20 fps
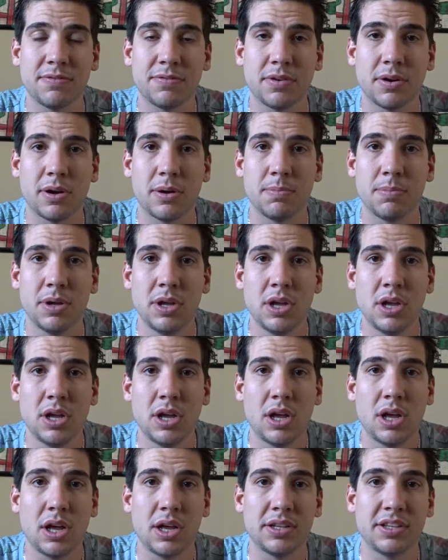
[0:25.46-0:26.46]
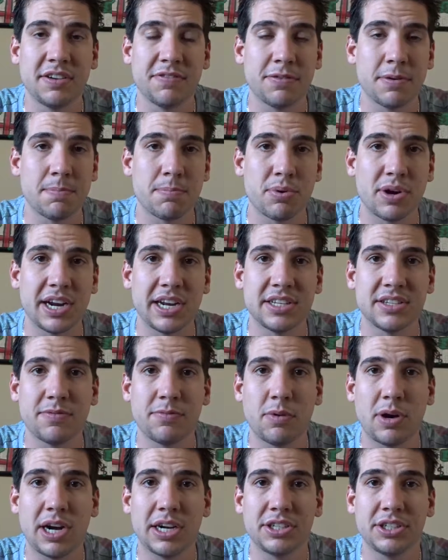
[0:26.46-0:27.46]
from different brands
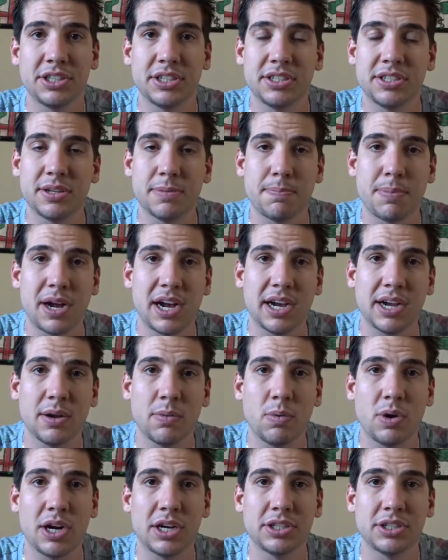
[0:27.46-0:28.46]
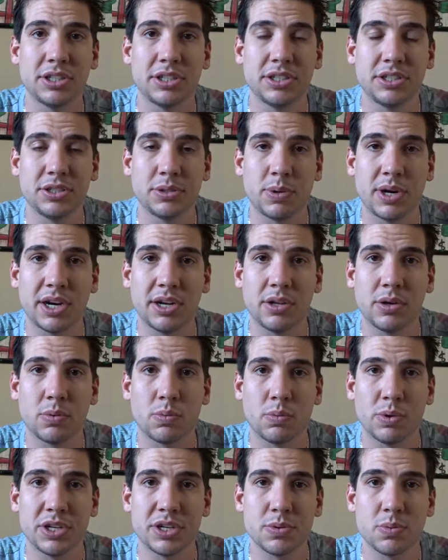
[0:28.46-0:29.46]
of watches to pocket watches to
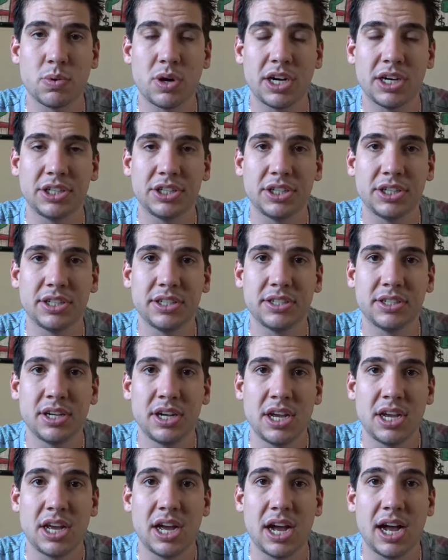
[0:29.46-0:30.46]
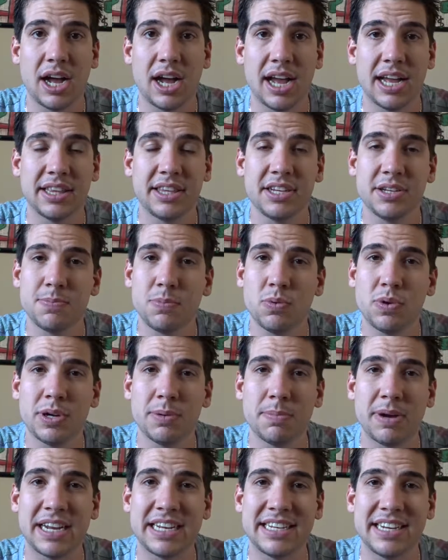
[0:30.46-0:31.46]
regular wrist watches. At this
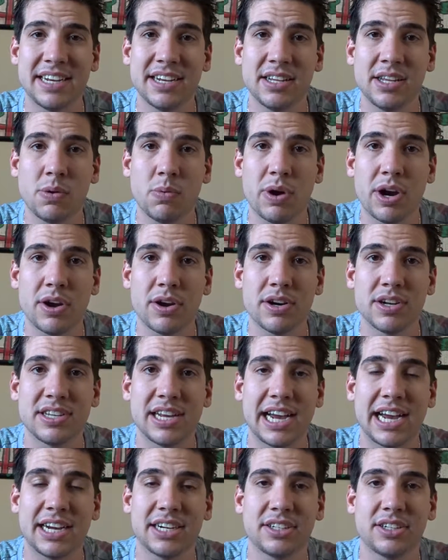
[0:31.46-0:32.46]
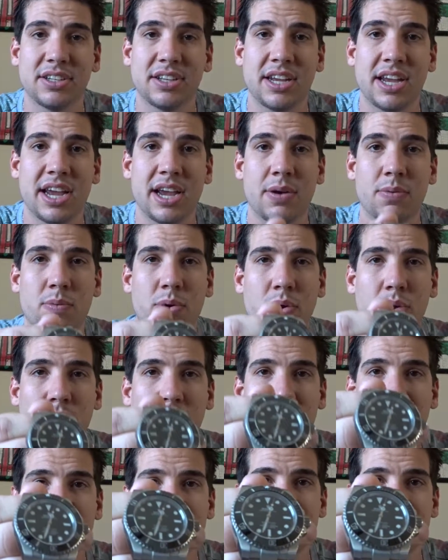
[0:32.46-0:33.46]
point, my daily wear is actually a Rolex